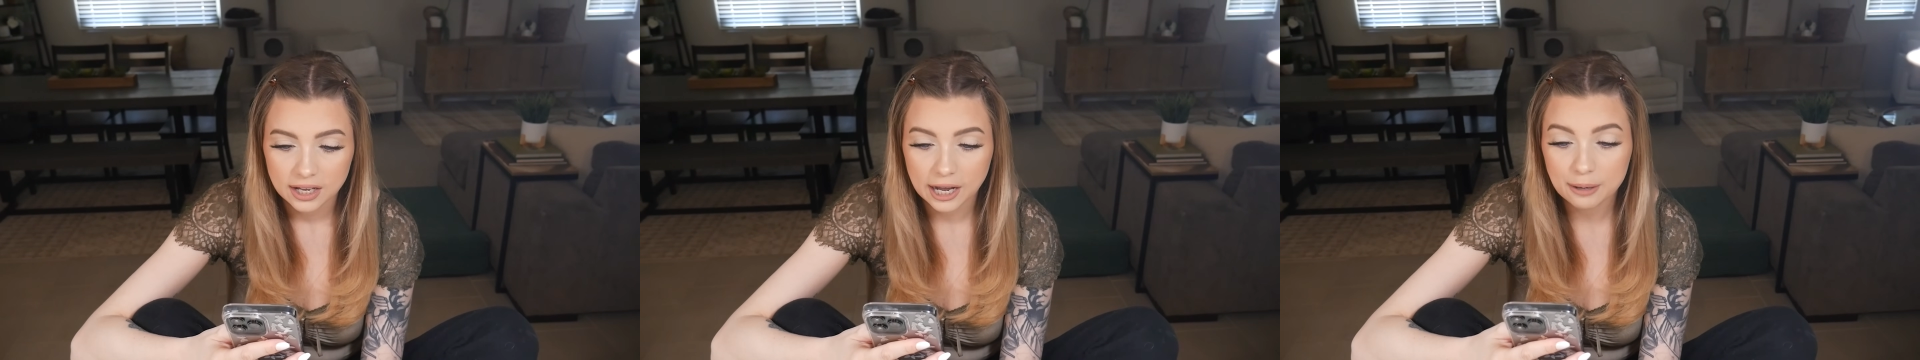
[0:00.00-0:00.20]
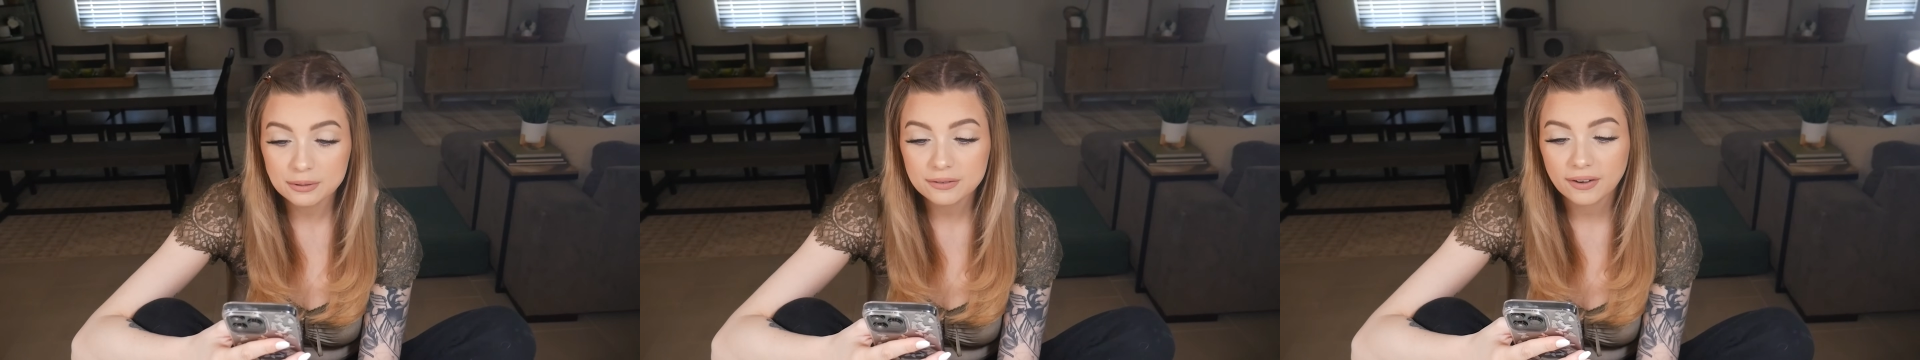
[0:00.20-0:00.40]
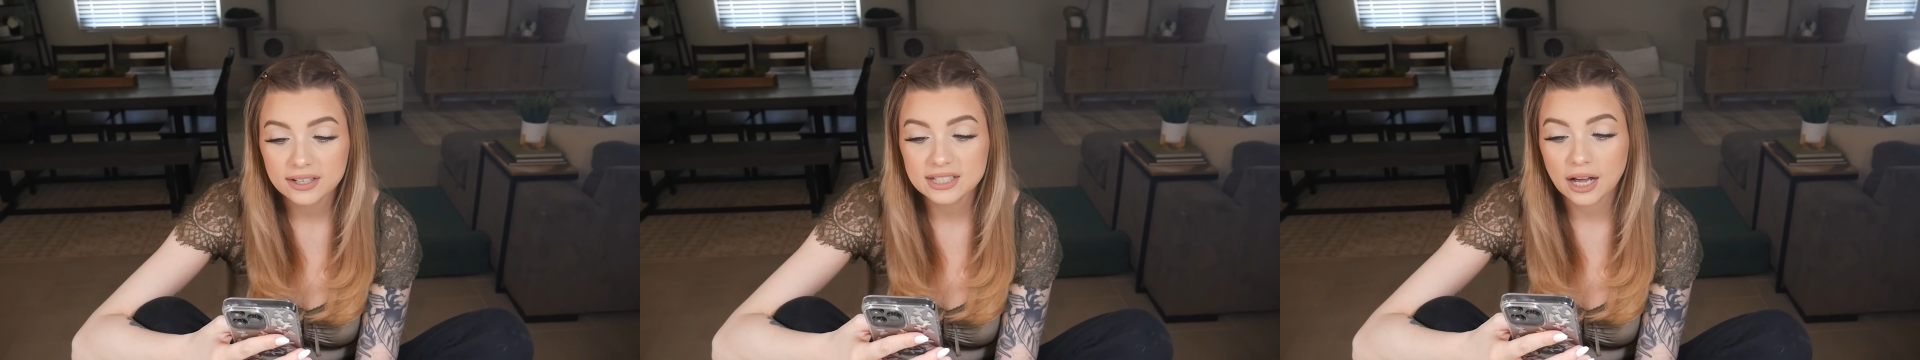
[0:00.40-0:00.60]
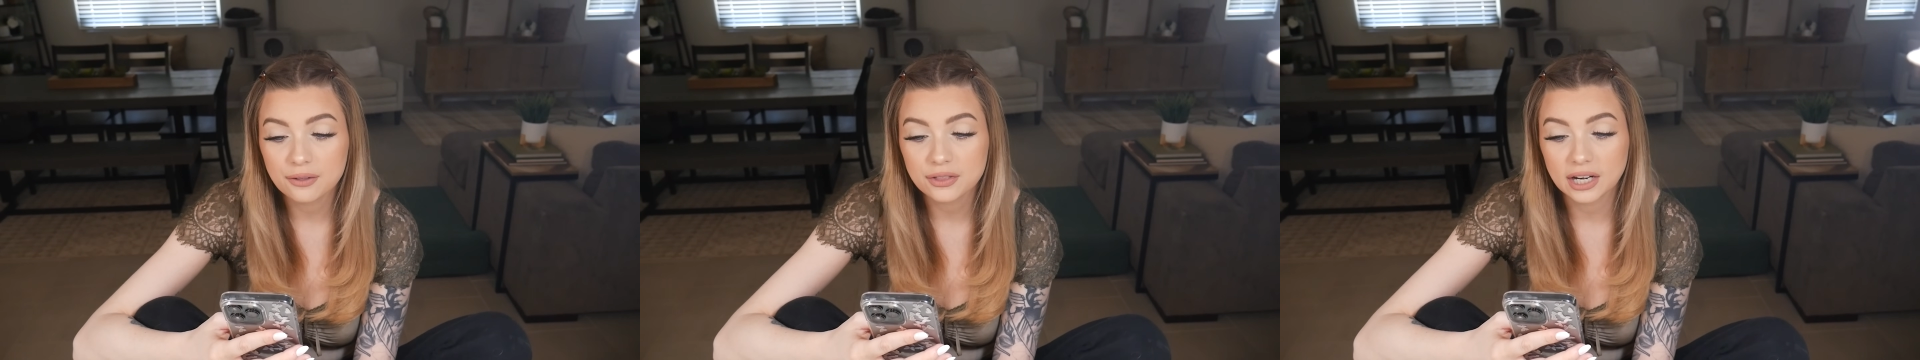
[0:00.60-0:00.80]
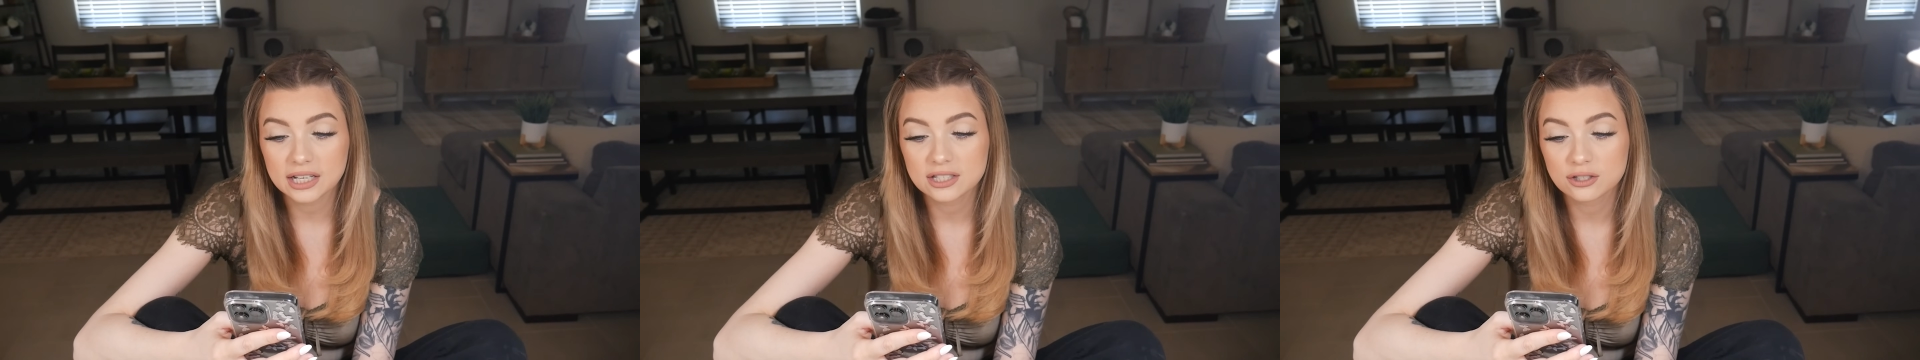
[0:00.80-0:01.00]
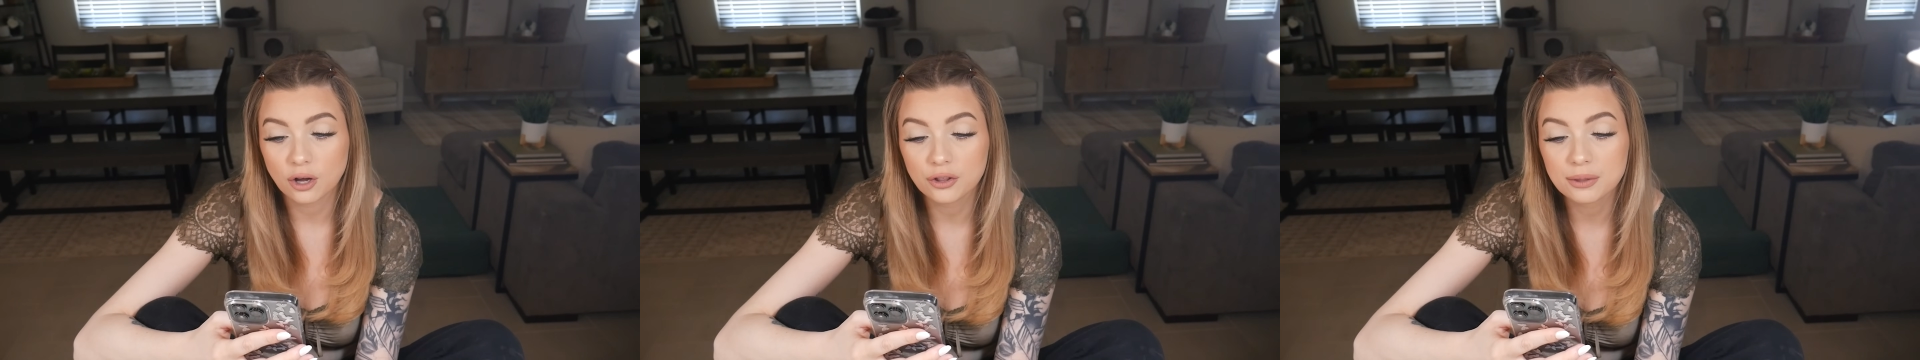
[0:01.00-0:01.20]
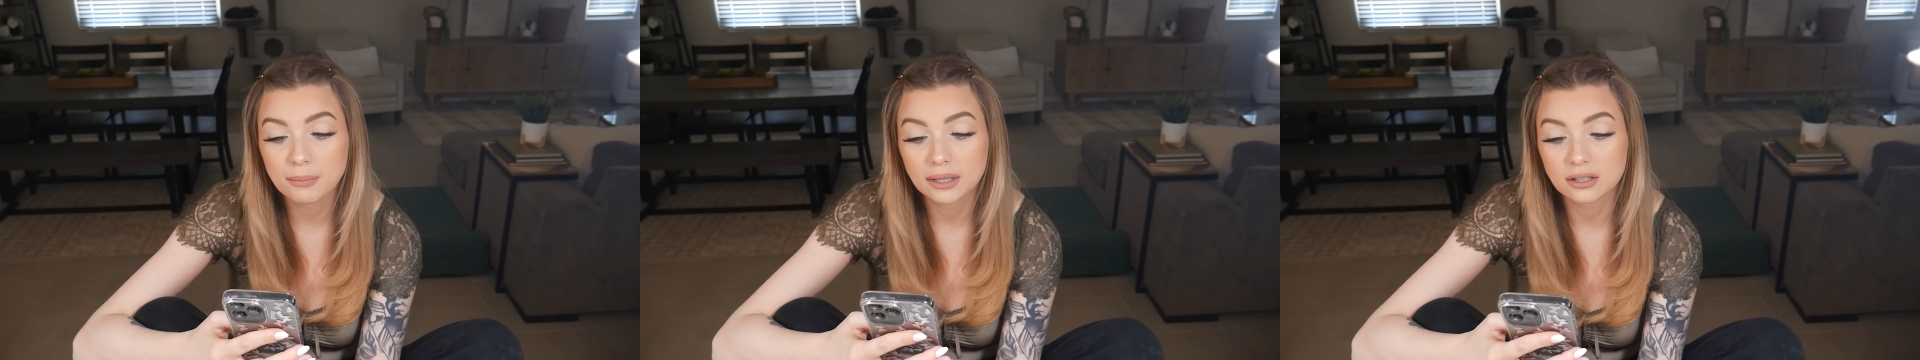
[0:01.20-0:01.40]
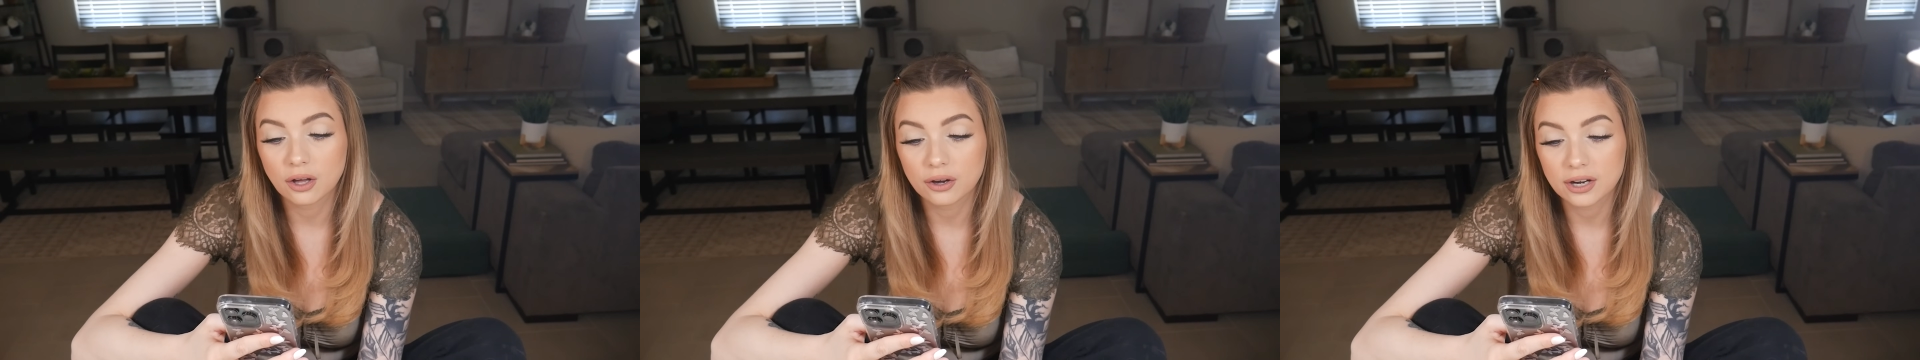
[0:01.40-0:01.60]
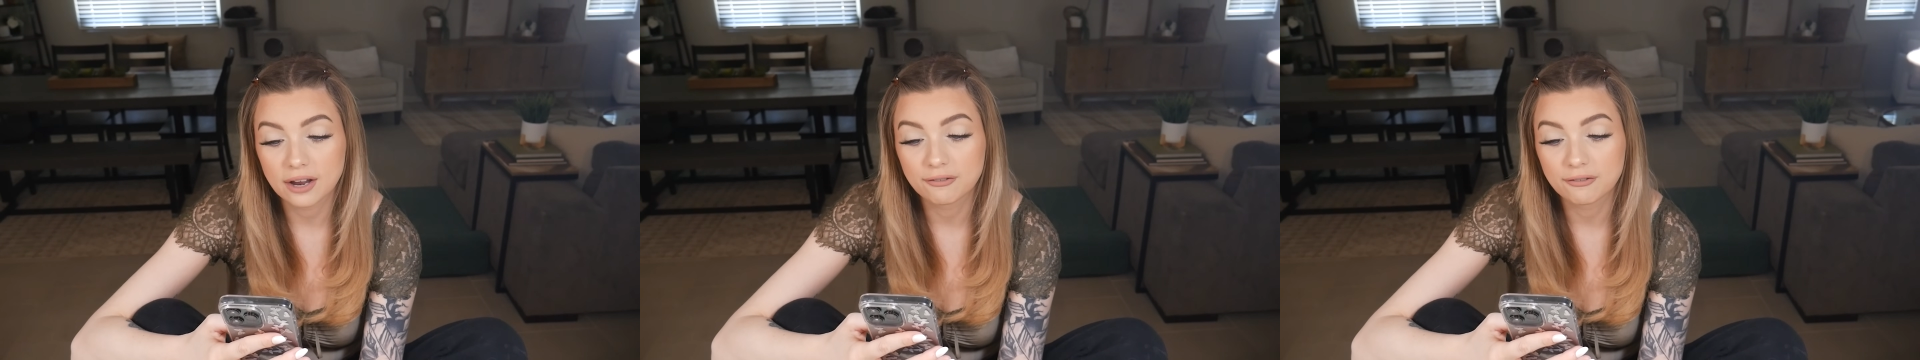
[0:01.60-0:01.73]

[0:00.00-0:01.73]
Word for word: Come to find out that I stalled the men long